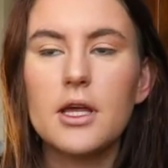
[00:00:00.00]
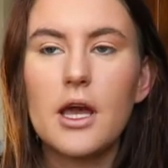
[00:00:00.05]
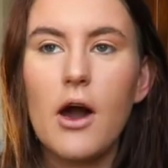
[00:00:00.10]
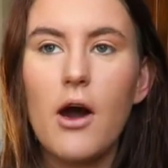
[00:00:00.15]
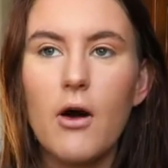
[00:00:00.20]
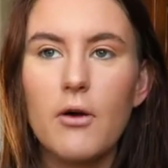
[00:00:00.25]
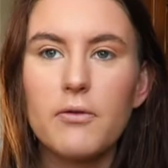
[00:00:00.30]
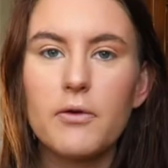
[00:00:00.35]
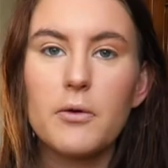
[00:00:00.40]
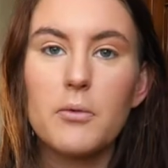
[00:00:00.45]
The
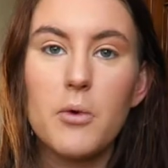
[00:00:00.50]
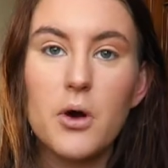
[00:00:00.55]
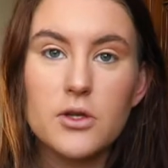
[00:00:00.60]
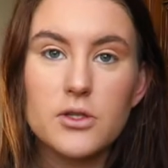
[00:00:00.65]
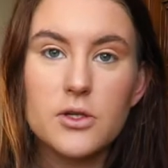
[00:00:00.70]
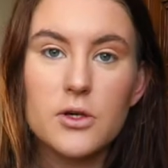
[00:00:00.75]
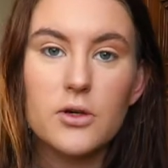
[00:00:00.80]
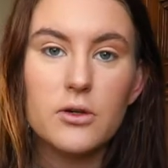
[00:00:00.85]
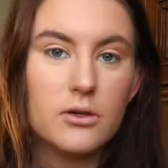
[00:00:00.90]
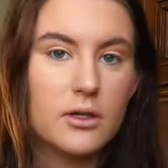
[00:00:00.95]
offer
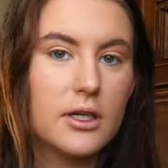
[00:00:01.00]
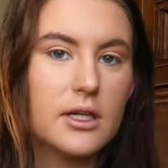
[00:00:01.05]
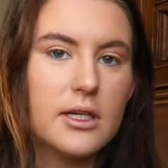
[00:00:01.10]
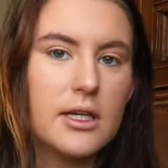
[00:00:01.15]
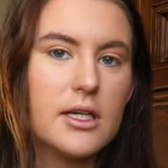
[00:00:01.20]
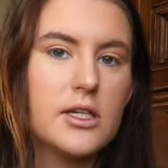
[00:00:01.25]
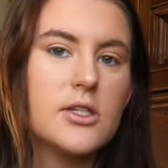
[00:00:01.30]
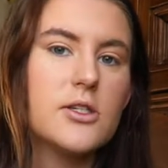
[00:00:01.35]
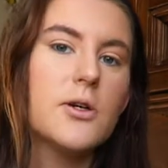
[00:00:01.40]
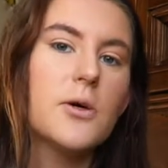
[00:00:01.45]
was
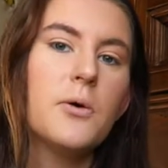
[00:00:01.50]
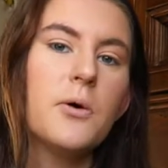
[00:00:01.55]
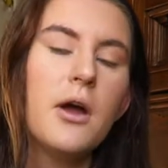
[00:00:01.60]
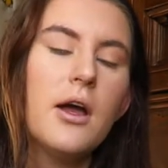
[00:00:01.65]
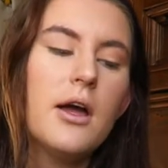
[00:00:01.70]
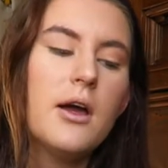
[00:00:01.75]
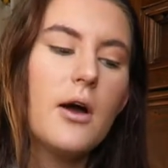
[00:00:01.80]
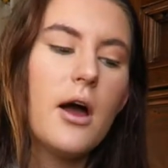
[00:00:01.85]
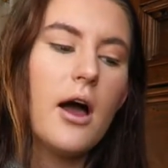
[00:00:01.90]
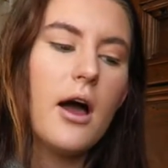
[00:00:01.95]
unconditional,
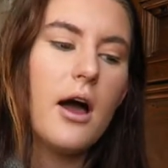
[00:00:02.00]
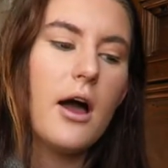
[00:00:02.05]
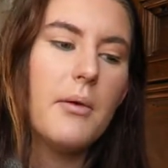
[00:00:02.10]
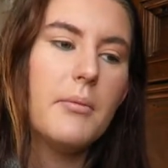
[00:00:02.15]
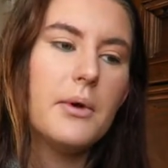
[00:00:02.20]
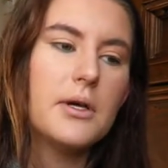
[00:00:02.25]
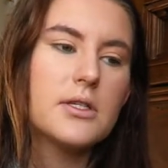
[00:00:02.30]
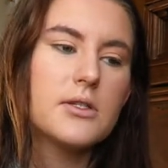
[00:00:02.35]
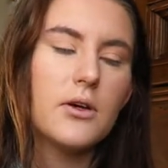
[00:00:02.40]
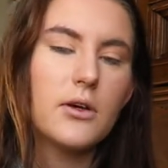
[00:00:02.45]

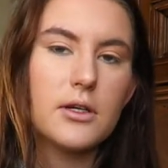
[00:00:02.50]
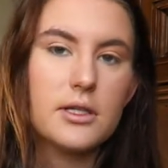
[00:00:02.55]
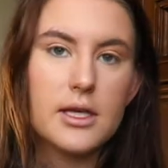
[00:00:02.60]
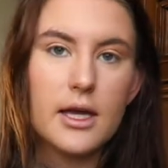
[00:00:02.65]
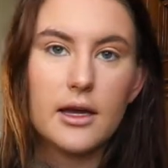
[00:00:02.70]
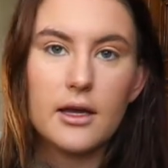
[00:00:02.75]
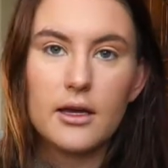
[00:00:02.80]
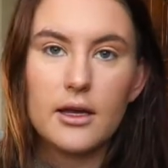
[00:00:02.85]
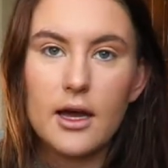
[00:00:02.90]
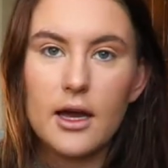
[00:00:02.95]
um, as long as
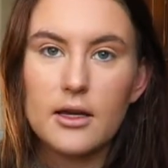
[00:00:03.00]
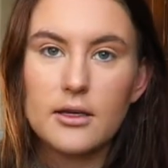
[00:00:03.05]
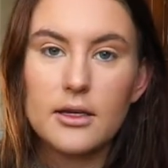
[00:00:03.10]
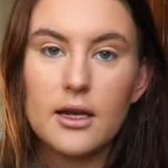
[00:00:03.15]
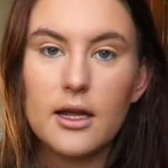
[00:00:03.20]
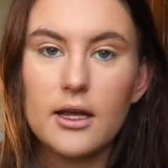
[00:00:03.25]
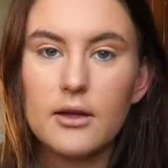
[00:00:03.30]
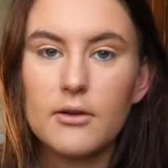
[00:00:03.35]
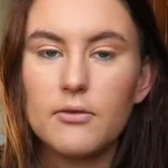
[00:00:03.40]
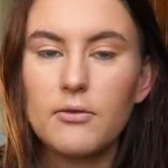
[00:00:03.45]
I had
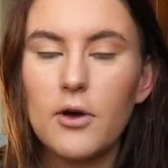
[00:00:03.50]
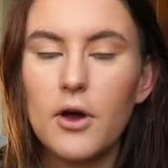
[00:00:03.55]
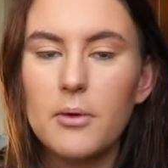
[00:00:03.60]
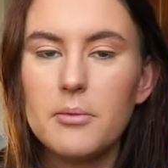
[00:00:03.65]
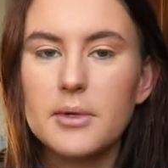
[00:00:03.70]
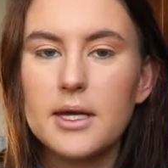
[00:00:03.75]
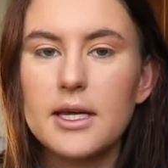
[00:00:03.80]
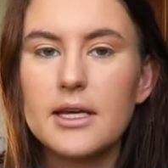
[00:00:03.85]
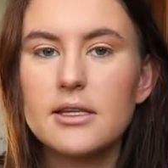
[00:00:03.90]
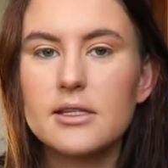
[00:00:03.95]
like
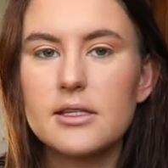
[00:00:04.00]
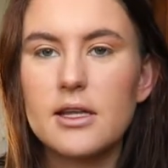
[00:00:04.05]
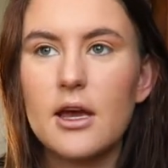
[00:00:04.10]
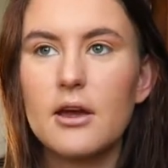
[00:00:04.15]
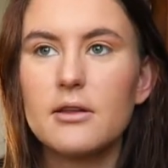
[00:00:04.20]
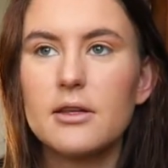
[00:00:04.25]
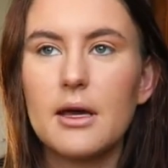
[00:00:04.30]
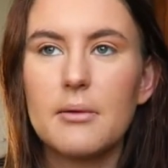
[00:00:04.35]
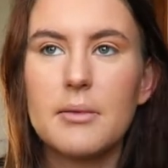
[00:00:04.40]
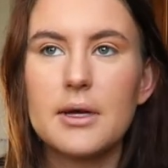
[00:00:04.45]
firmed it,
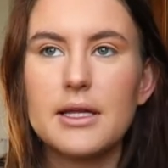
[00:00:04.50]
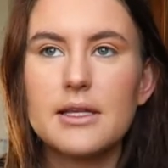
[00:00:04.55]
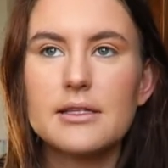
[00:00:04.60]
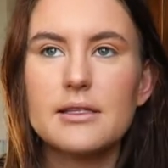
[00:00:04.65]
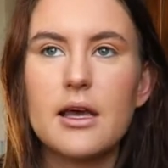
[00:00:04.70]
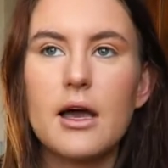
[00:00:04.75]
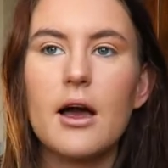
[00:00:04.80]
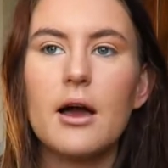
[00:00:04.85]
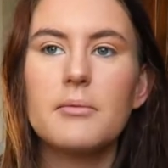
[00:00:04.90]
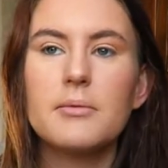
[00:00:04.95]
so that
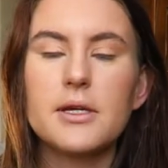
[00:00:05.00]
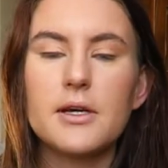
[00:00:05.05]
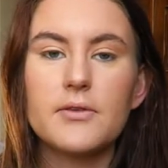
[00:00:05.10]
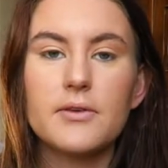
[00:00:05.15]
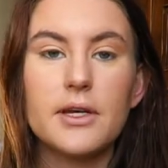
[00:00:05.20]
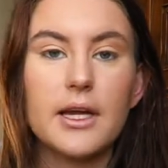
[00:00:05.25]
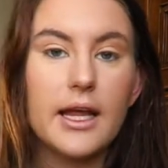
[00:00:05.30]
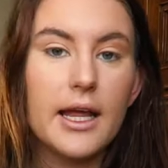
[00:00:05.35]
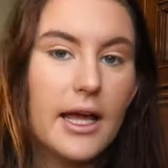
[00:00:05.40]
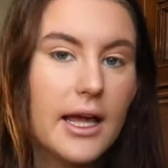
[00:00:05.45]
means that I'm
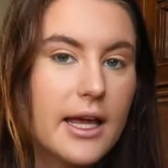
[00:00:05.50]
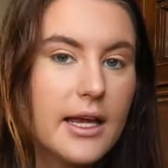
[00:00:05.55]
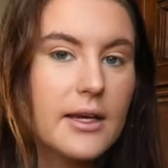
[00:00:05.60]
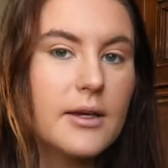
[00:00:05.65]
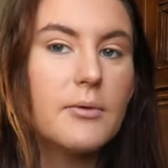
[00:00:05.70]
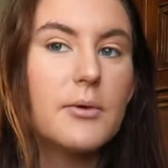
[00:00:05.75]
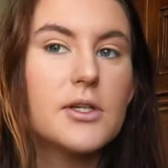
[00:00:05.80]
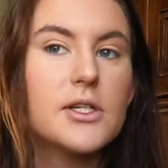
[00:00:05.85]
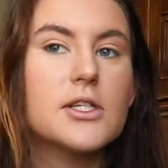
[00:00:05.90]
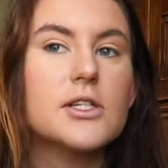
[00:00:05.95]
definitely
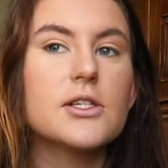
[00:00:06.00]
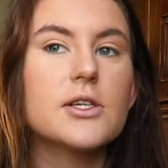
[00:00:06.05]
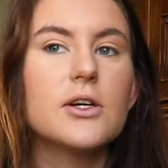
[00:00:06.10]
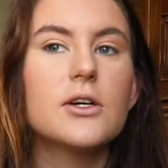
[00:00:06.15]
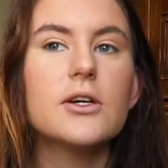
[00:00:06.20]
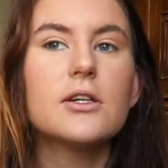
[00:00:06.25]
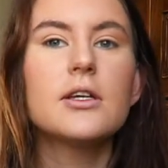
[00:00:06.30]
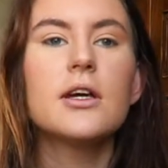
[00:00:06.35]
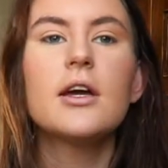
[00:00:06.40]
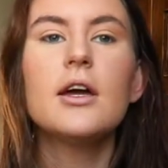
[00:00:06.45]
in, which is
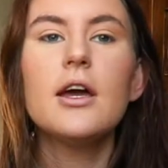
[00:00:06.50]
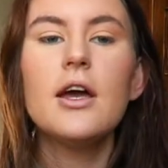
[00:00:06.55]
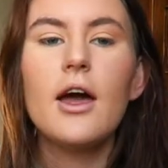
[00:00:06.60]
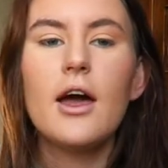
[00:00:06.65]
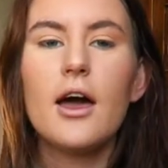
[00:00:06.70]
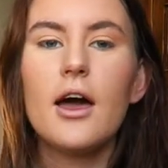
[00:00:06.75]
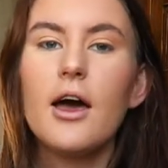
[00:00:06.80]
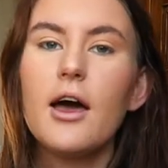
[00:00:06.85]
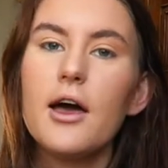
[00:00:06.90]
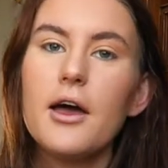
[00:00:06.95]
good,
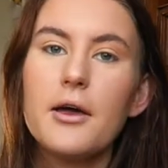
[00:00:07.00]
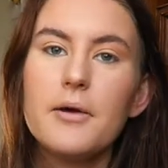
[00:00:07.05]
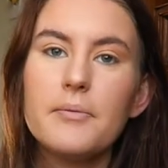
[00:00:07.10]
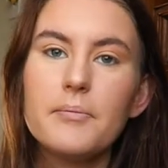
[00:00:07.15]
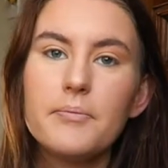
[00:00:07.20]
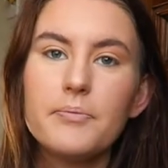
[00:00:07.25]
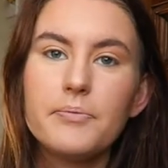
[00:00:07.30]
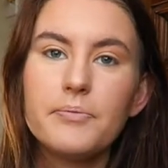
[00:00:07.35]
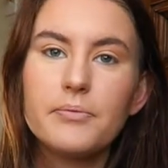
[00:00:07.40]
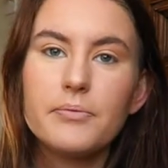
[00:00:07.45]

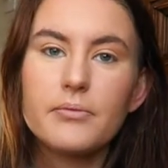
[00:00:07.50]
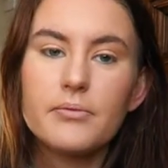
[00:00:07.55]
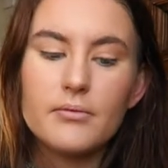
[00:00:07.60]
um,